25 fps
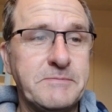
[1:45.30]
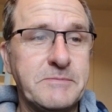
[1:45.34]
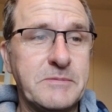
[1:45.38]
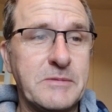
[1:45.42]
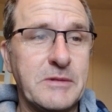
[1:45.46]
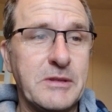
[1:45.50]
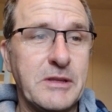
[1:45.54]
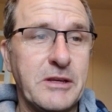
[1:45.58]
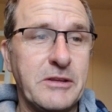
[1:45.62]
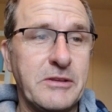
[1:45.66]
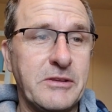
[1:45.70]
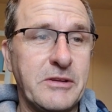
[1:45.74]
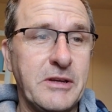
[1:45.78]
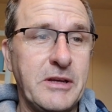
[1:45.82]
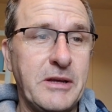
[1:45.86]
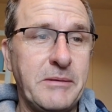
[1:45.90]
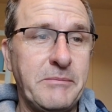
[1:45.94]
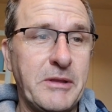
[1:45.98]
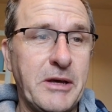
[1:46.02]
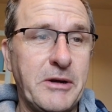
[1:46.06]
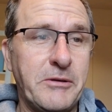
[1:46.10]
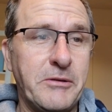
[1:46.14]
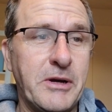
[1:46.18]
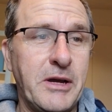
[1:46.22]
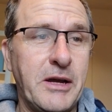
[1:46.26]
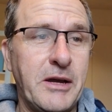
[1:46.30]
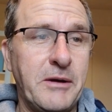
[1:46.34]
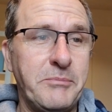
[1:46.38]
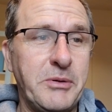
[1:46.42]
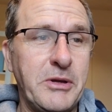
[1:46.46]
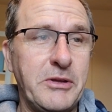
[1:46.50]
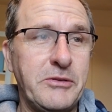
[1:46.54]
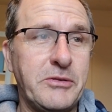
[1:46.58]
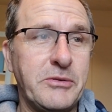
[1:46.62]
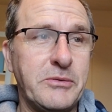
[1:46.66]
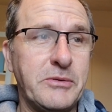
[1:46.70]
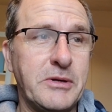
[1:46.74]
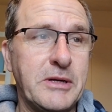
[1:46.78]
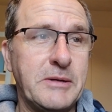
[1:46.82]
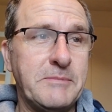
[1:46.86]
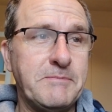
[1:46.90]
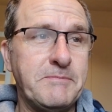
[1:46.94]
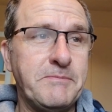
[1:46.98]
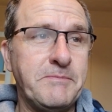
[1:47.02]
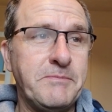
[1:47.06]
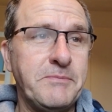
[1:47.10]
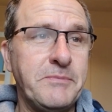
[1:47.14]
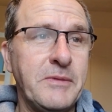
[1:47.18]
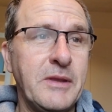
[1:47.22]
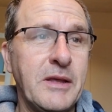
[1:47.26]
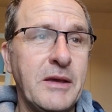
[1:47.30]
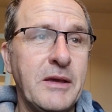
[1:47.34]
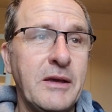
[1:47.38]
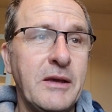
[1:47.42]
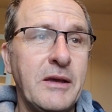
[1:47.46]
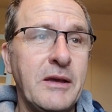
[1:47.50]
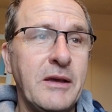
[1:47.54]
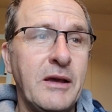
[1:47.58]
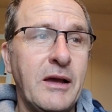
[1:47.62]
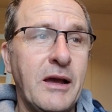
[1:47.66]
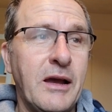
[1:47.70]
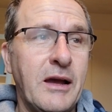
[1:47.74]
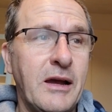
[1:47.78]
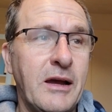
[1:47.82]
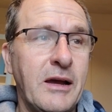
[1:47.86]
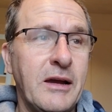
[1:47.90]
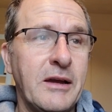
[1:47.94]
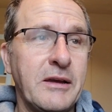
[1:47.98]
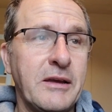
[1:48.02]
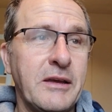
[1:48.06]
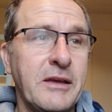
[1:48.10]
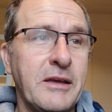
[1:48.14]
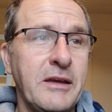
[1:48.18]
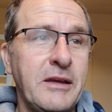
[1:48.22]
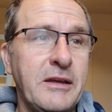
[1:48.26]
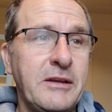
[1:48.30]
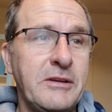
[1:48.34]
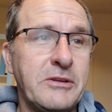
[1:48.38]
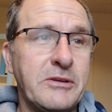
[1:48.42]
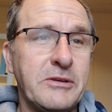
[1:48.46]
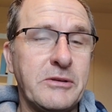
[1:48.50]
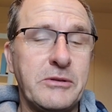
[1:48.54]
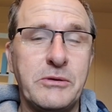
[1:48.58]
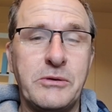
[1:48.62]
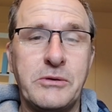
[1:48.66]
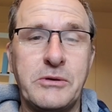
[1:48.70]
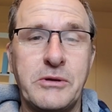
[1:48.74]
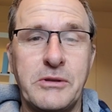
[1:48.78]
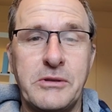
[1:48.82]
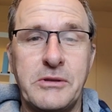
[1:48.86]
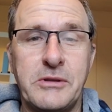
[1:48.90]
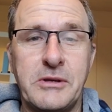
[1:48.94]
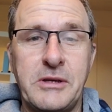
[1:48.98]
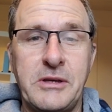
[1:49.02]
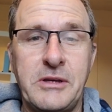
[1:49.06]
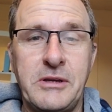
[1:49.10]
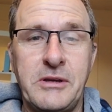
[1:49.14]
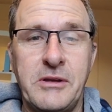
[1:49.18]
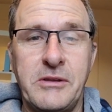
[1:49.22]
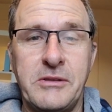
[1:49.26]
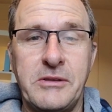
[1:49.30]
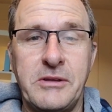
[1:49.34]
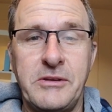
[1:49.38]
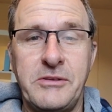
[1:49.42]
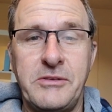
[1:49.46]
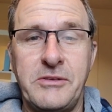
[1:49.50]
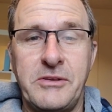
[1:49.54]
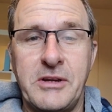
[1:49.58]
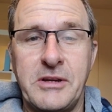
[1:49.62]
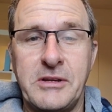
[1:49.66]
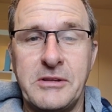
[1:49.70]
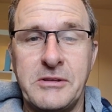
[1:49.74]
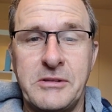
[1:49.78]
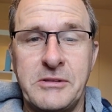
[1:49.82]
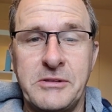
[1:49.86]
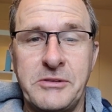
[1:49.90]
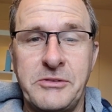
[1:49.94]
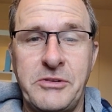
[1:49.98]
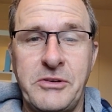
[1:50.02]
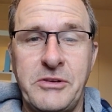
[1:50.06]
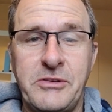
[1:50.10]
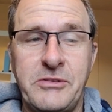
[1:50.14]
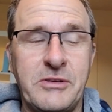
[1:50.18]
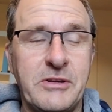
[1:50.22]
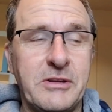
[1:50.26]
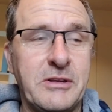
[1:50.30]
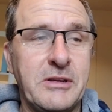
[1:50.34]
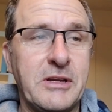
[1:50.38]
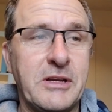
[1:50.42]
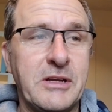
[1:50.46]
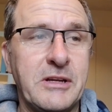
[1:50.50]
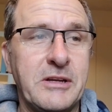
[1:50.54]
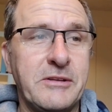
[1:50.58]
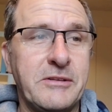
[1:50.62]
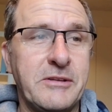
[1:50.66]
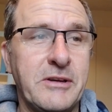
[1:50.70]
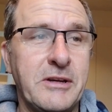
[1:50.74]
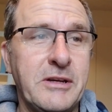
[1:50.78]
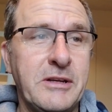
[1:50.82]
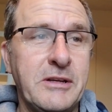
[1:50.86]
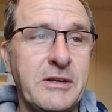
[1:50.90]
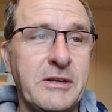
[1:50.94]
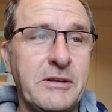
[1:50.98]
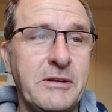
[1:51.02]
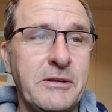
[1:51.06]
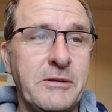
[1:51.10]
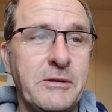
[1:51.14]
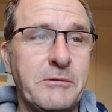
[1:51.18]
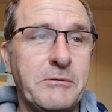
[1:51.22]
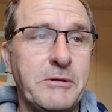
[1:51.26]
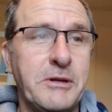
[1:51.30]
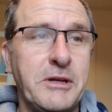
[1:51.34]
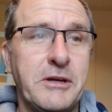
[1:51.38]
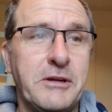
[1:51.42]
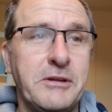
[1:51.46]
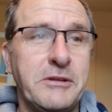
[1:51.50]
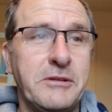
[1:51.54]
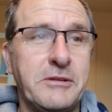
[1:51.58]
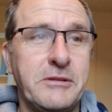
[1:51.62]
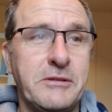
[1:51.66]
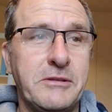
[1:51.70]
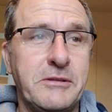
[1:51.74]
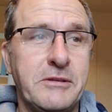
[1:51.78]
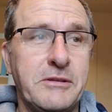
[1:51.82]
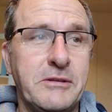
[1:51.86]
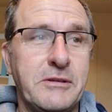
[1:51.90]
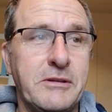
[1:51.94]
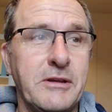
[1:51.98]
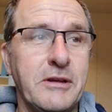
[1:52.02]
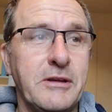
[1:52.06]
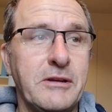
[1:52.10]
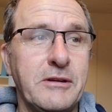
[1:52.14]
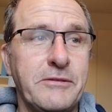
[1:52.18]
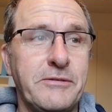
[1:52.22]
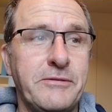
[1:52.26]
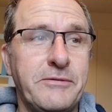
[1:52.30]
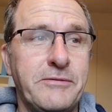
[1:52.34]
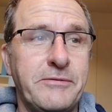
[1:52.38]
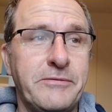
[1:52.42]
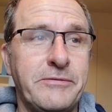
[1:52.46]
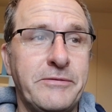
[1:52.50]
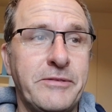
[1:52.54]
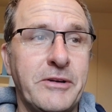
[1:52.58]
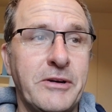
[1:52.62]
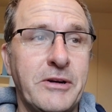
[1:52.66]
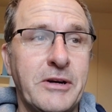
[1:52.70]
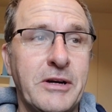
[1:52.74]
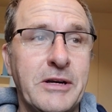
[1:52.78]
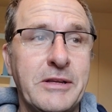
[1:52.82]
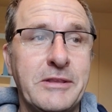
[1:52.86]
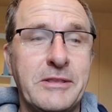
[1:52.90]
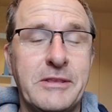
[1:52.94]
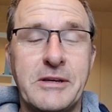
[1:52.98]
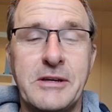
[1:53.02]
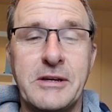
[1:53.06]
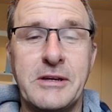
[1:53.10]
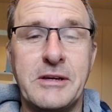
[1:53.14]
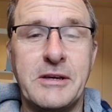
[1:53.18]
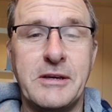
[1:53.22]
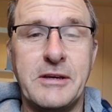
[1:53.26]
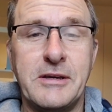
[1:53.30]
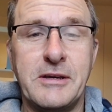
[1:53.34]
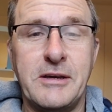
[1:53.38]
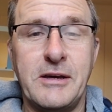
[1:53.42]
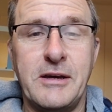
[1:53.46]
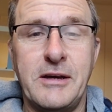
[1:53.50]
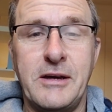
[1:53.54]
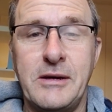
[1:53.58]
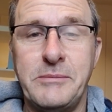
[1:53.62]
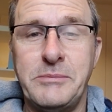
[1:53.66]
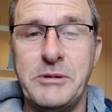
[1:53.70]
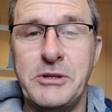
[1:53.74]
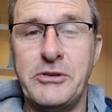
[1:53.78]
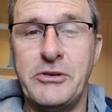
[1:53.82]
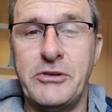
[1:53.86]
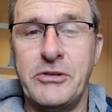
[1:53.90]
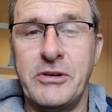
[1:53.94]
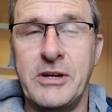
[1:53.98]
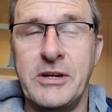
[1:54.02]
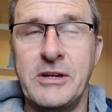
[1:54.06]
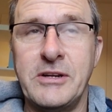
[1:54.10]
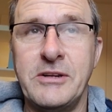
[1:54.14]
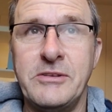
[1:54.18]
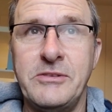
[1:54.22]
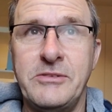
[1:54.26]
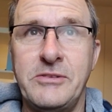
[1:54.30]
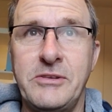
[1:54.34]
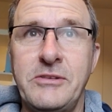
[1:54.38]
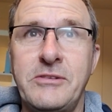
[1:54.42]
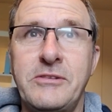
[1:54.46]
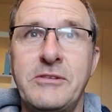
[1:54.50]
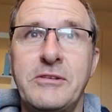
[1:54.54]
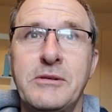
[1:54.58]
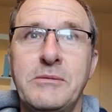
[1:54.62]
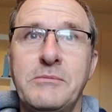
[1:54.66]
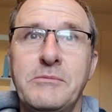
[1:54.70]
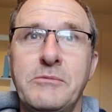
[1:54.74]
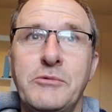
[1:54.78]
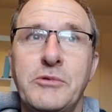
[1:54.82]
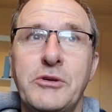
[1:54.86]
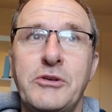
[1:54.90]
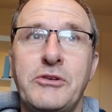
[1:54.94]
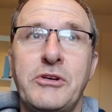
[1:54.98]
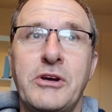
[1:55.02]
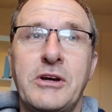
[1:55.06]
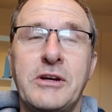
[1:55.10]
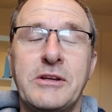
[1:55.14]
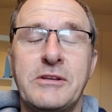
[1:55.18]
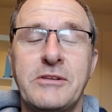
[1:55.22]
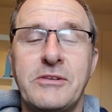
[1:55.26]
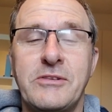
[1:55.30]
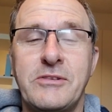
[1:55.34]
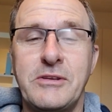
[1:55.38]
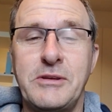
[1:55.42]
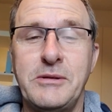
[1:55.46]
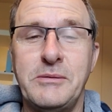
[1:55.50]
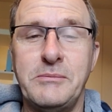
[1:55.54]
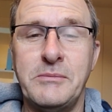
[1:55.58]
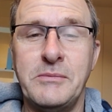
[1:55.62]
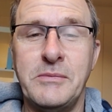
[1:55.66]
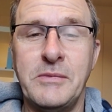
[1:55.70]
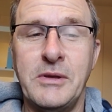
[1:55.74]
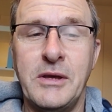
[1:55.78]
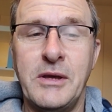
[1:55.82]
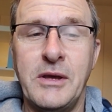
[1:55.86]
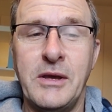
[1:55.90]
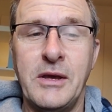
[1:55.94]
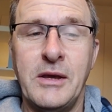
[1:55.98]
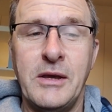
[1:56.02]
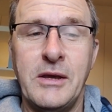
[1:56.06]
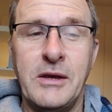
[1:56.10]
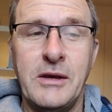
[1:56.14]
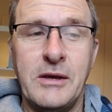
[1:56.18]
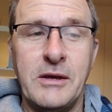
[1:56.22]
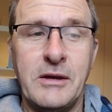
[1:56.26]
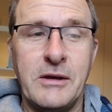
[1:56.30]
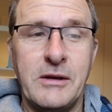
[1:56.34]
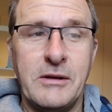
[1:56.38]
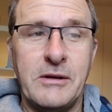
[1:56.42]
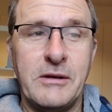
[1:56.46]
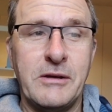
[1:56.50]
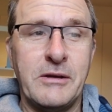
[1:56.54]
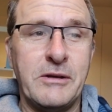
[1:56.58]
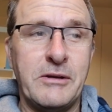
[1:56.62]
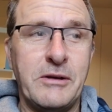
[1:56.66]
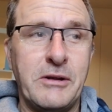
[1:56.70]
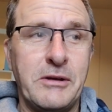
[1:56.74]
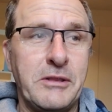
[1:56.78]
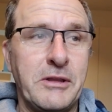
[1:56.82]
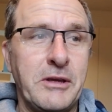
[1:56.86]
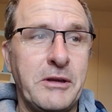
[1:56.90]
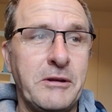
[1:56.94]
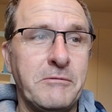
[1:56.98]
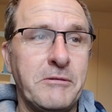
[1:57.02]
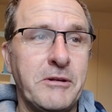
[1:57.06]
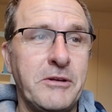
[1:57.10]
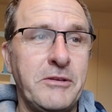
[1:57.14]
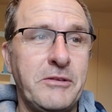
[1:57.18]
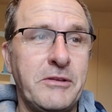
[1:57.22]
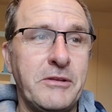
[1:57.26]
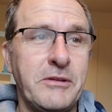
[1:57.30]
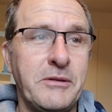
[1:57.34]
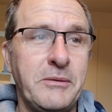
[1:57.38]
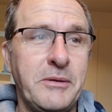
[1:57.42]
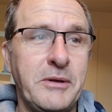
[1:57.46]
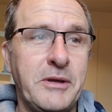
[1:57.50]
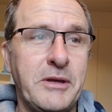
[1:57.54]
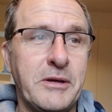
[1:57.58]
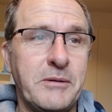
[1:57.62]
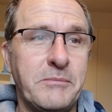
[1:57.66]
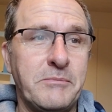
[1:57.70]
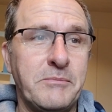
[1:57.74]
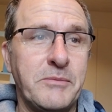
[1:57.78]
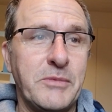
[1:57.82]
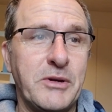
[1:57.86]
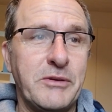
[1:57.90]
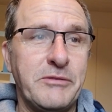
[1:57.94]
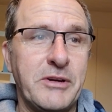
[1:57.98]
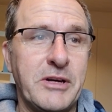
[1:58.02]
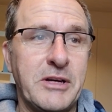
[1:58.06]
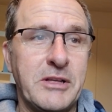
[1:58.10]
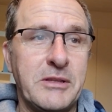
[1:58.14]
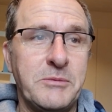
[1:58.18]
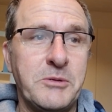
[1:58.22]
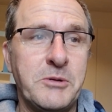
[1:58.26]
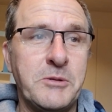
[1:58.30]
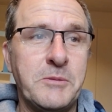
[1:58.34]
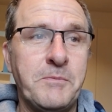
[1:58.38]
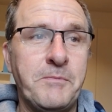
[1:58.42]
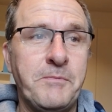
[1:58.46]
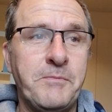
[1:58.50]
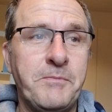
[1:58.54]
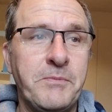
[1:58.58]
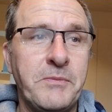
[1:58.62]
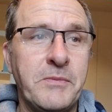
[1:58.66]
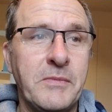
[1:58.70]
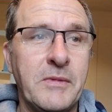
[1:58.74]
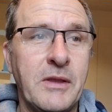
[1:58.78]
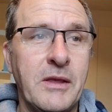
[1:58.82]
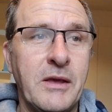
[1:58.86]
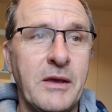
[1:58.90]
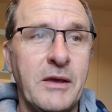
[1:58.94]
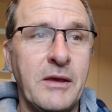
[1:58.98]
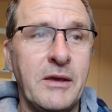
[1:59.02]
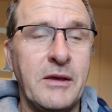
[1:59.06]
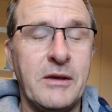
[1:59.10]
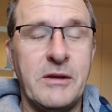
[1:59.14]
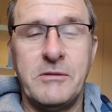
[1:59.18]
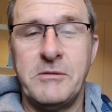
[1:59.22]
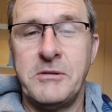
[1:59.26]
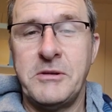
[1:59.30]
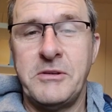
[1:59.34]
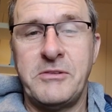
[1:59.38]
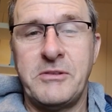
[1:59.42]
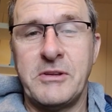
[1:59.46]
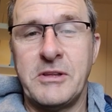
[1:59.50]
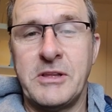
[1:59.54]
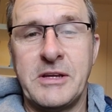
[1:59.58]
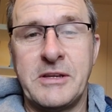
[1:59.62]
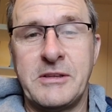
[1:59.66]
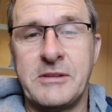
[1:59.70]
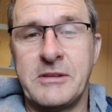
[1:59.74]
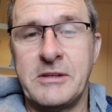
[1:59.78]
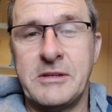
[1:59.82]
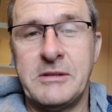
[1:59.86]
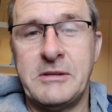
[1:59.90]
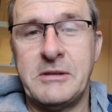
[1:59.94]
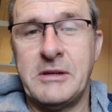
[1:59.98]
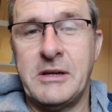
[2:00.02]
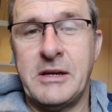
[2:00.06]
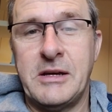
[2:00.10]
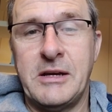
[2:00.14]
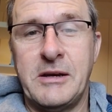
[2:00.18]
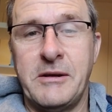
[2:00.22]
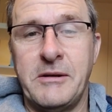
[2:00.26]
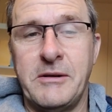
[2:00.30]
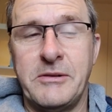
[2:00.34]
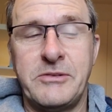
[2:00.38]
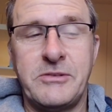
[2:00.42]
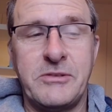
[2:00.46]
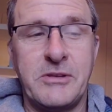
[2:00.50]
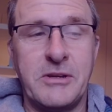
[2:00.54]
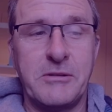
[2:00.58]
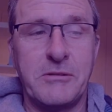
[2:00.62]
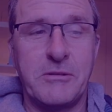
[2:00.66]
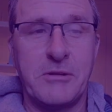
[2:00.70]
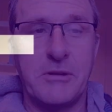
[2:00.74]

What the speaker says: team, they were happy to keen to look at these technologies and get it done. We identified the carbon track system, which I hadn't seen, had only recently become available. We selected a SunGrow